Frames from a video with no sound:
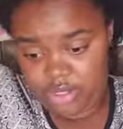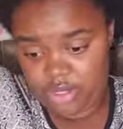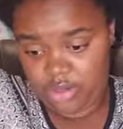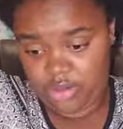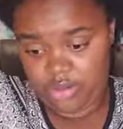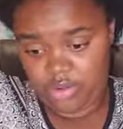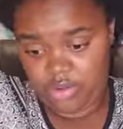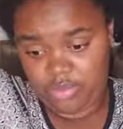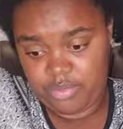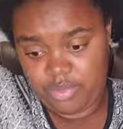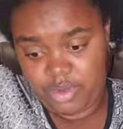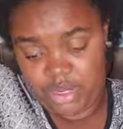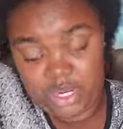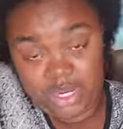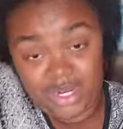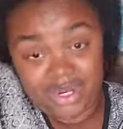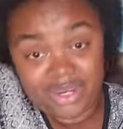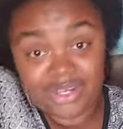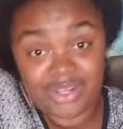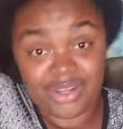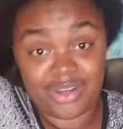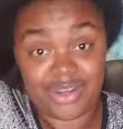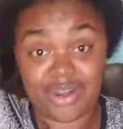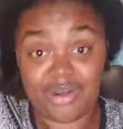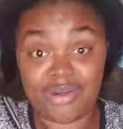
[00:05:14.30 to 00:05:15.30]
it a little bit
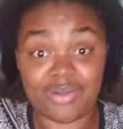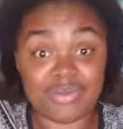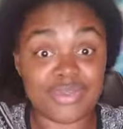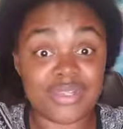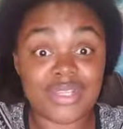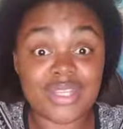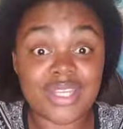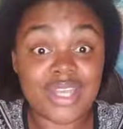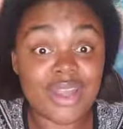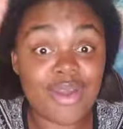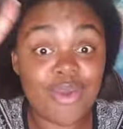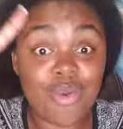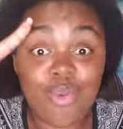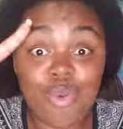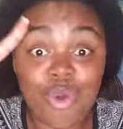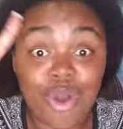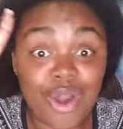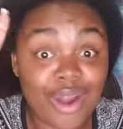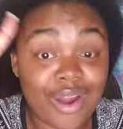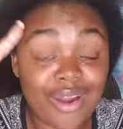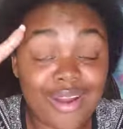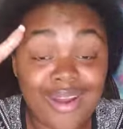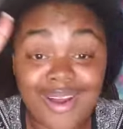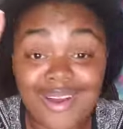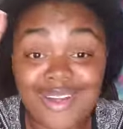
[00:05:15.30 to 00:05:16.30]
because you don't
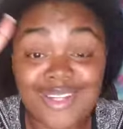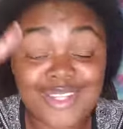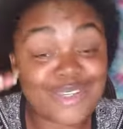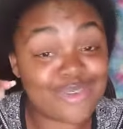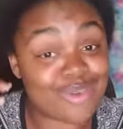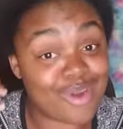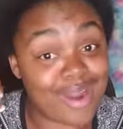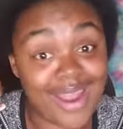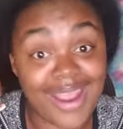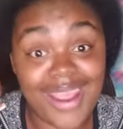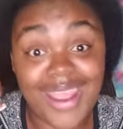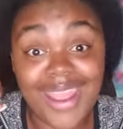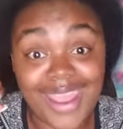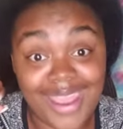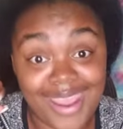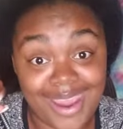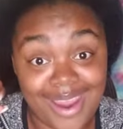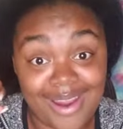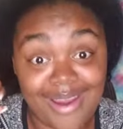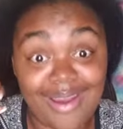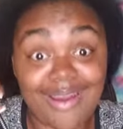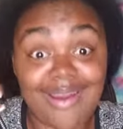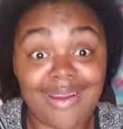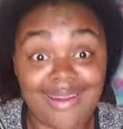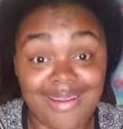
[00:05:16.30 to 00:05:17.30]
work on dry
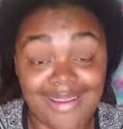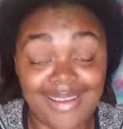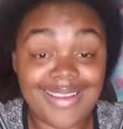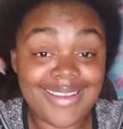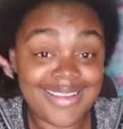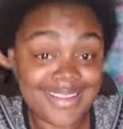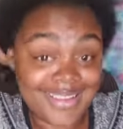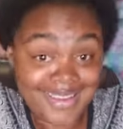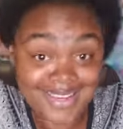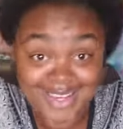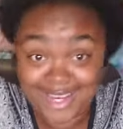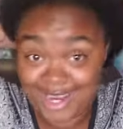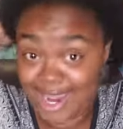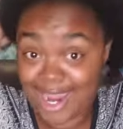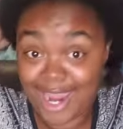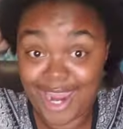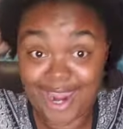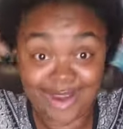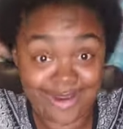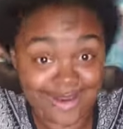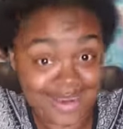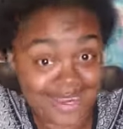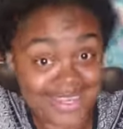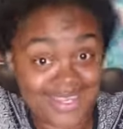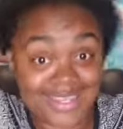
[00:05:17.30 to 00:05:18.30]
hair. Your hair
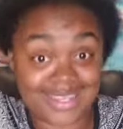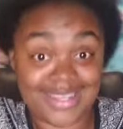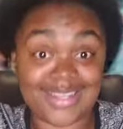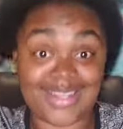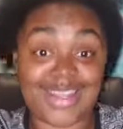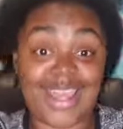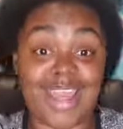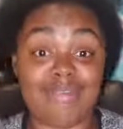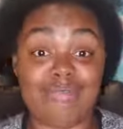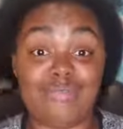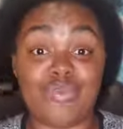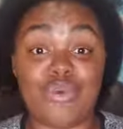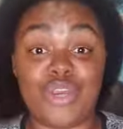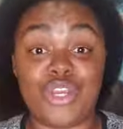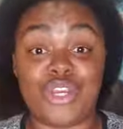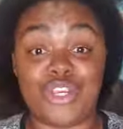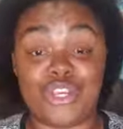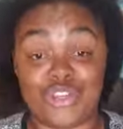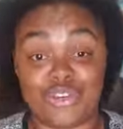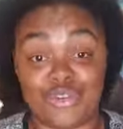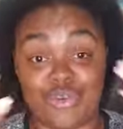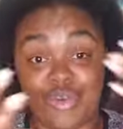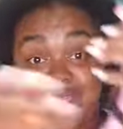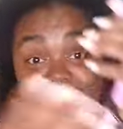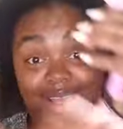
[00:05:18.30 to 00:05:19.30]
needs to have
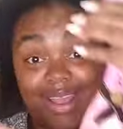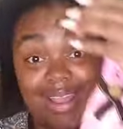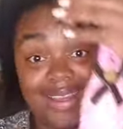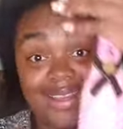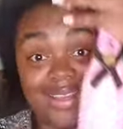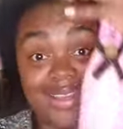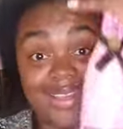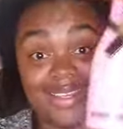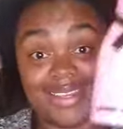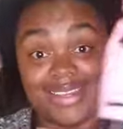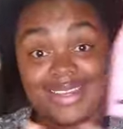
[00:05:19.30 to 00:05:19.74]
moisturizing